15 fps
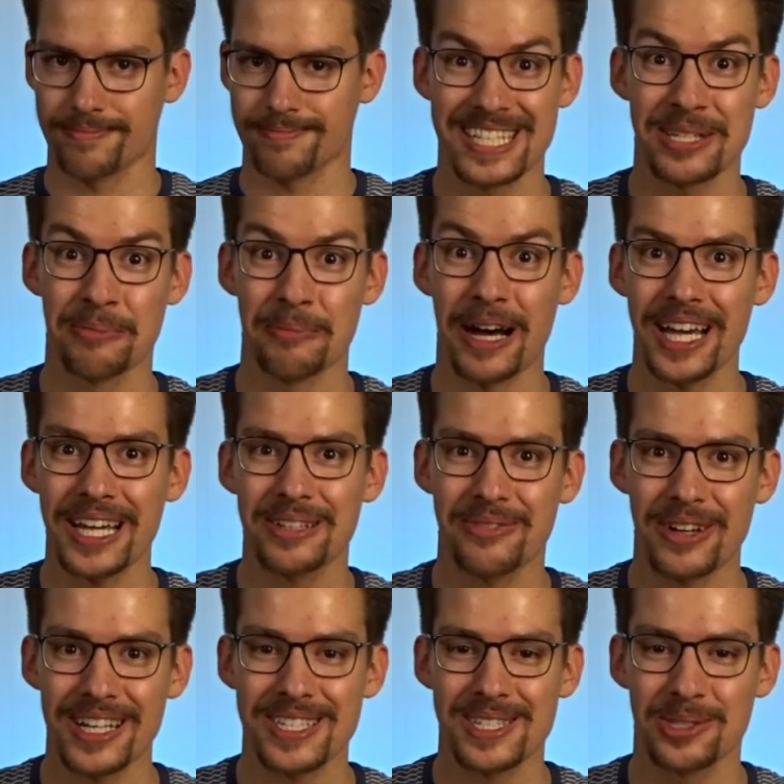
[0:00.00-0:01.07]
So my
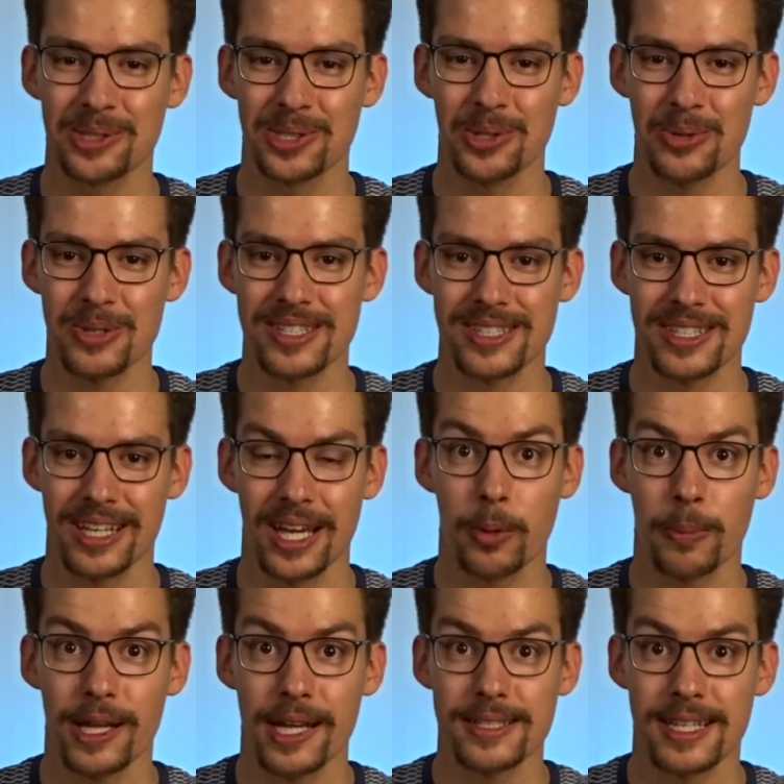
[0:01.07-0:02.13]
advice to you is
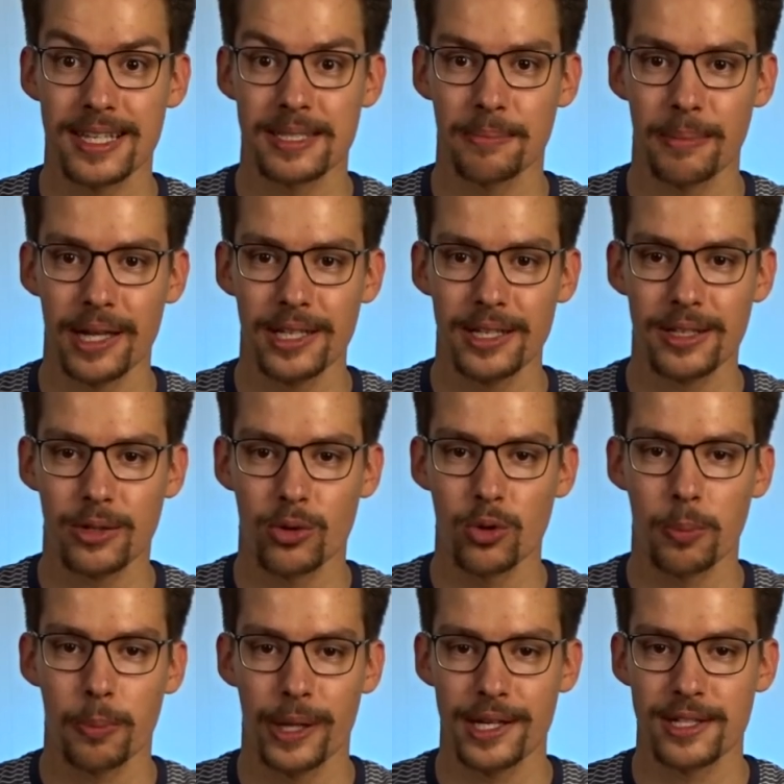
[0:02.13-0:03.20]
replace as many
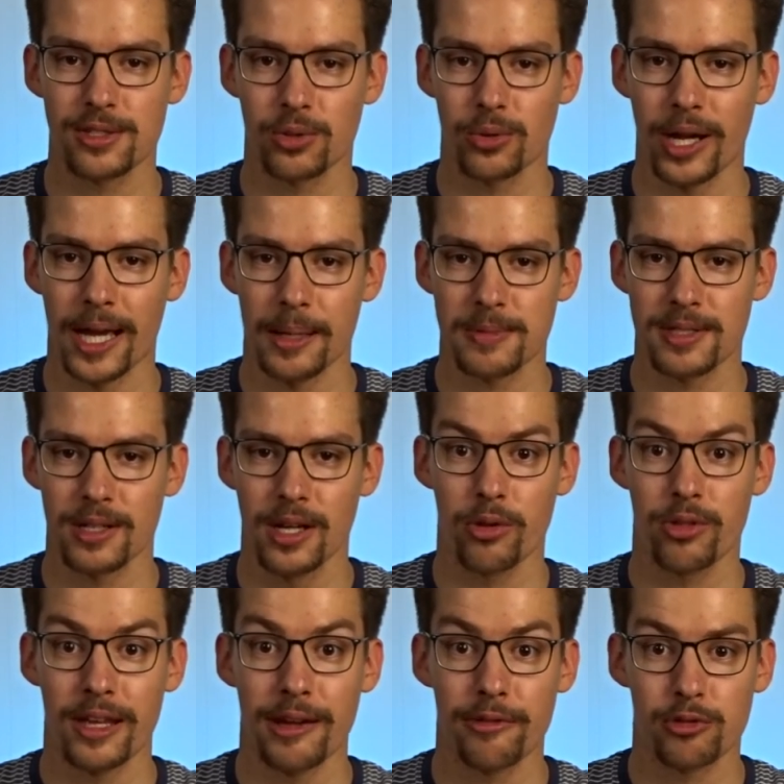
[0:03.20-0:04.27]
Google Play Store apps
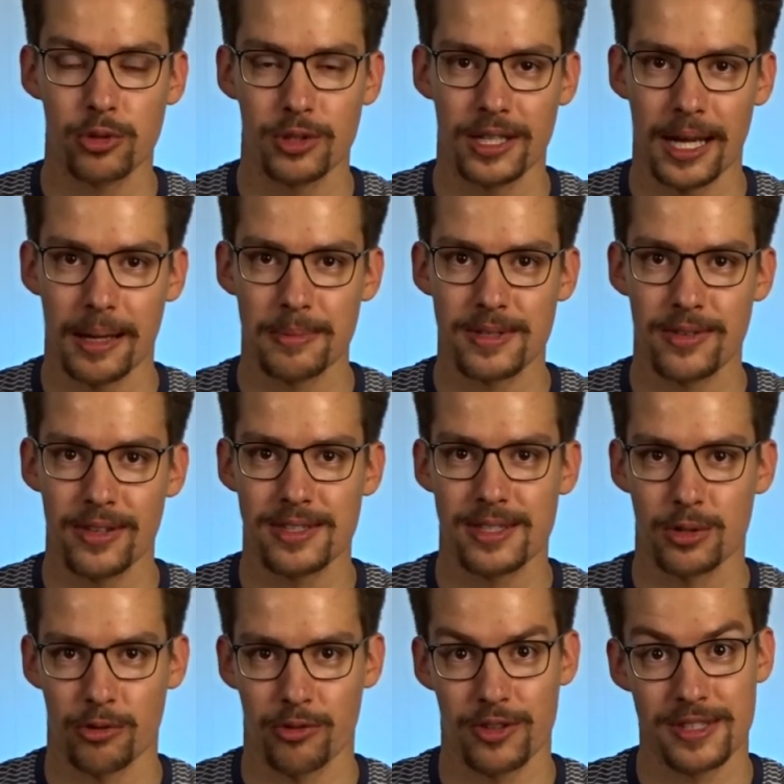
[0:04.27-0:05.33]
with F-Droid apps that
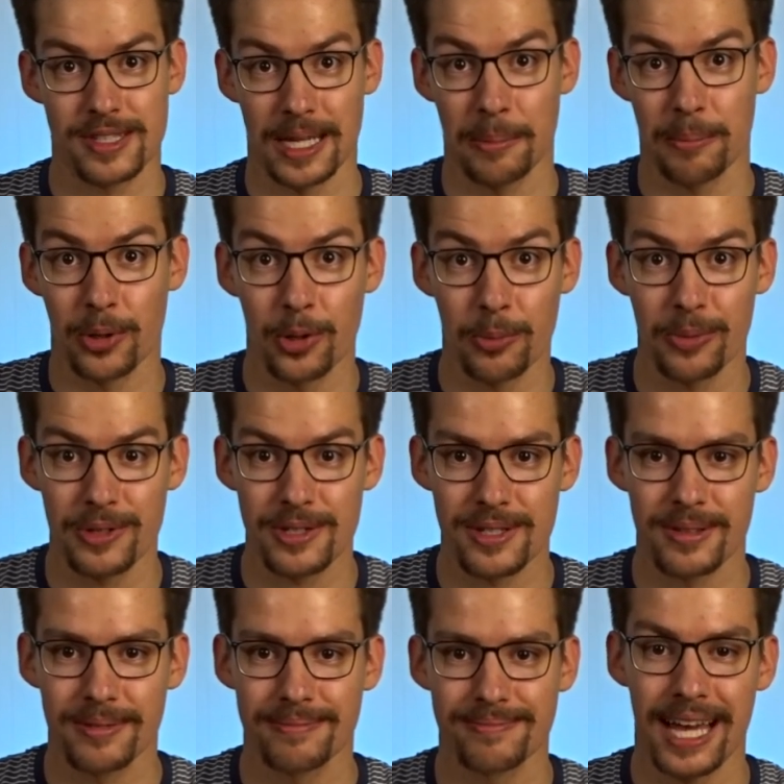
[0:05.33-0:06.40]
serve the same
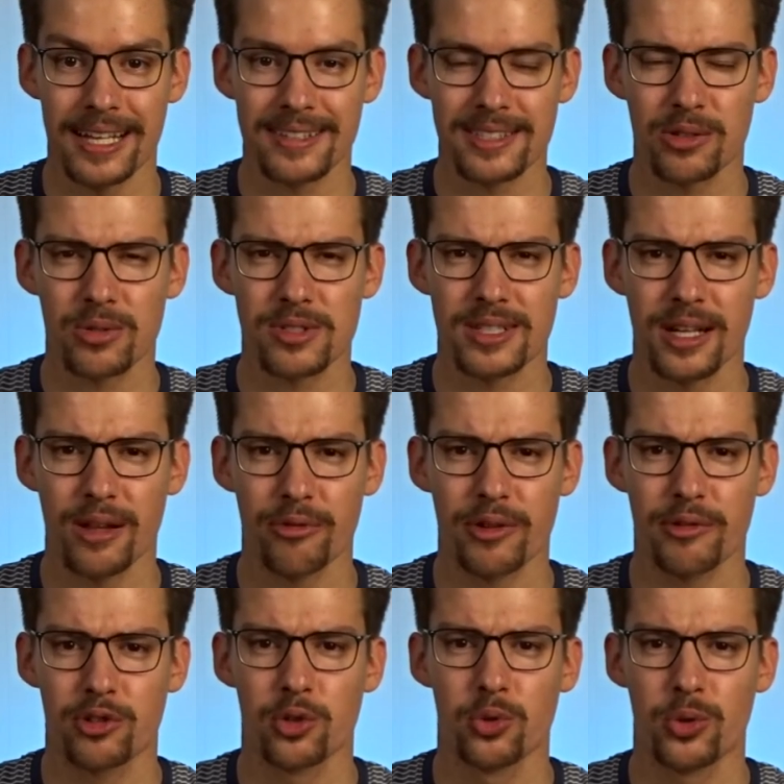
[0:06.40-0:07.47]
purpose. Ask yourself
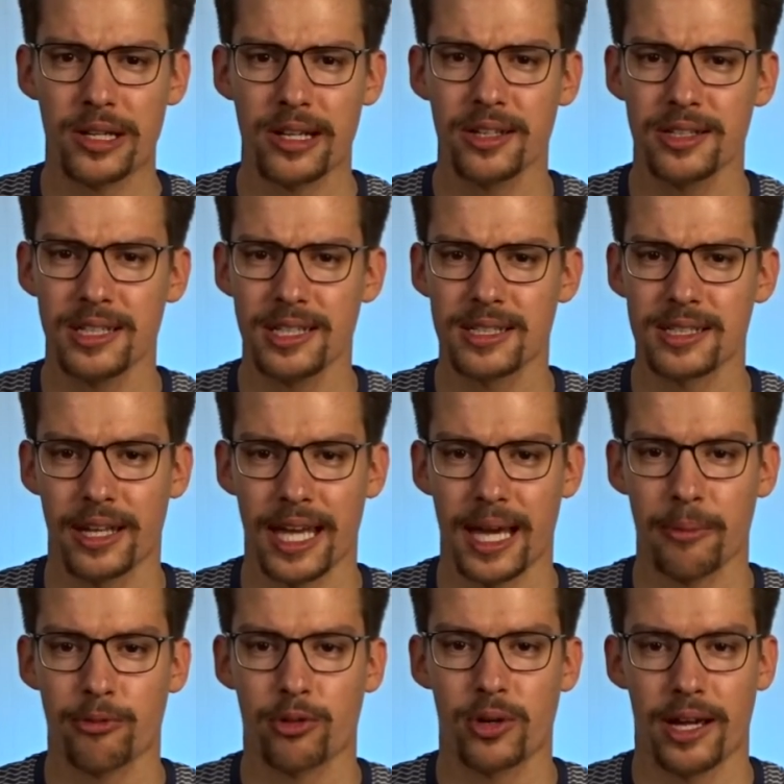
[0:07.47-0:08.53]
if you really need an
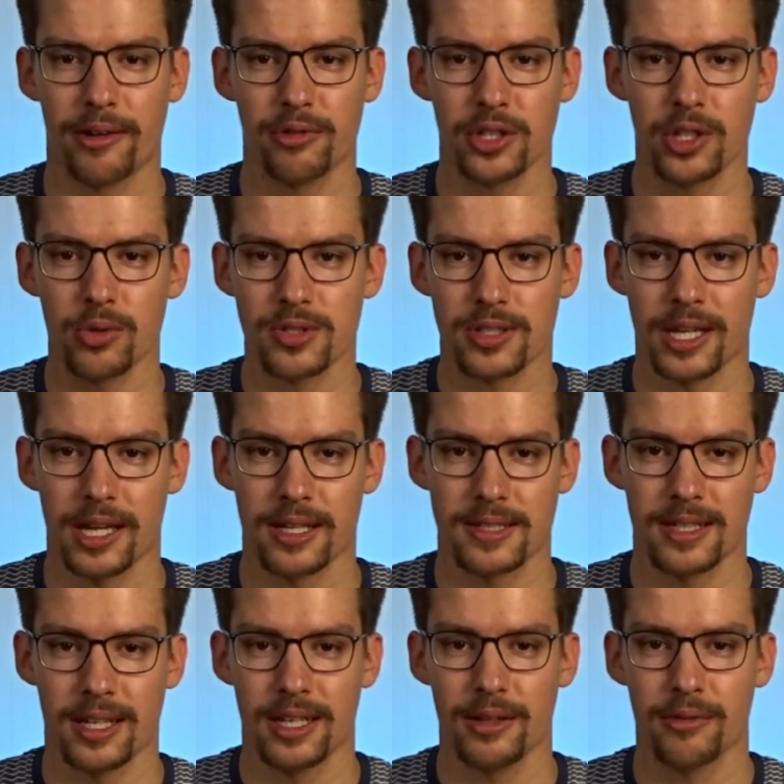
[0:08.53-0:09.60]
app for every use
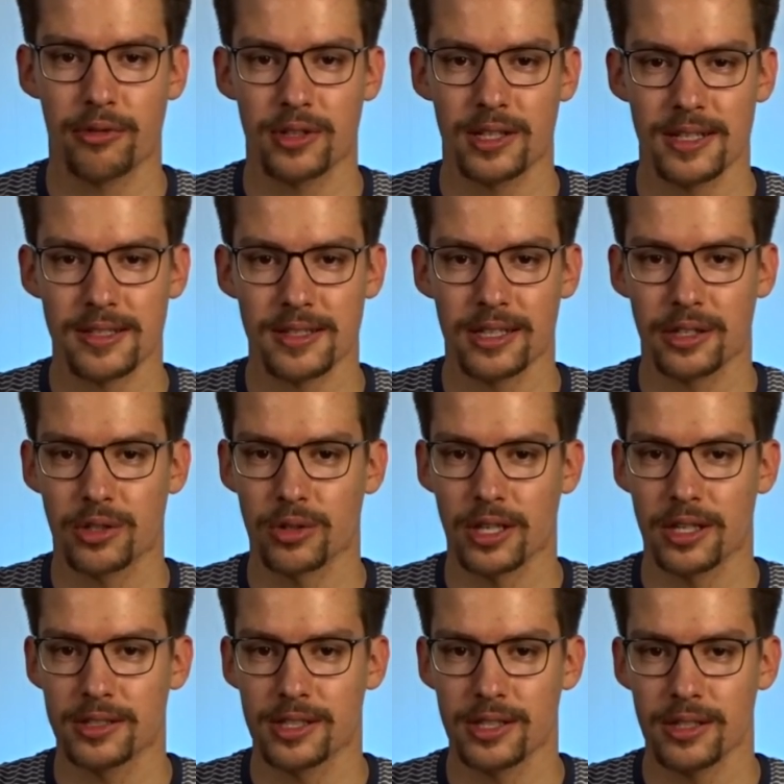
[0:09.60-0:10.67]
case and if it isn't a good
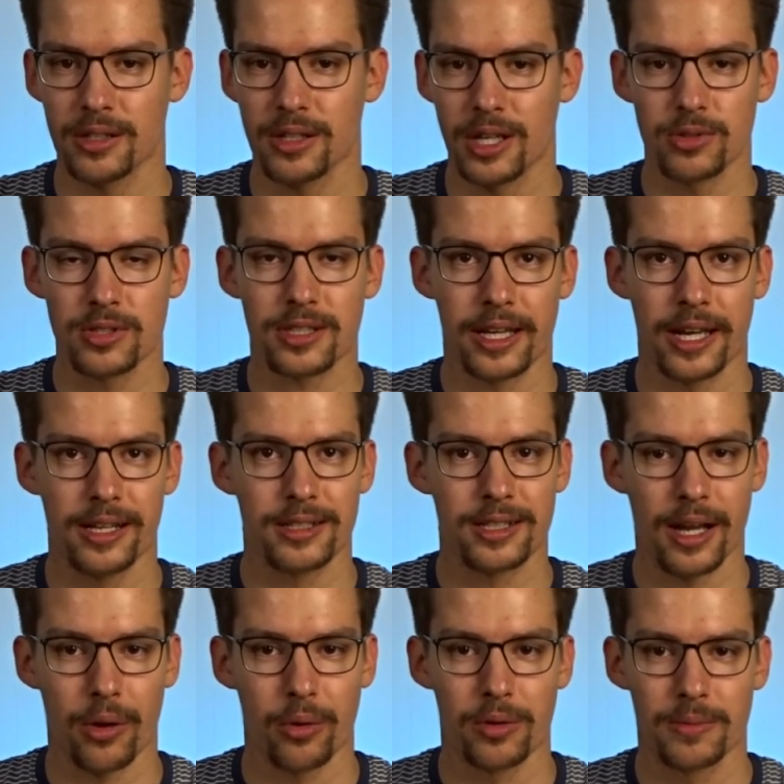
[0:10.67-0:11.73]
idea to scale down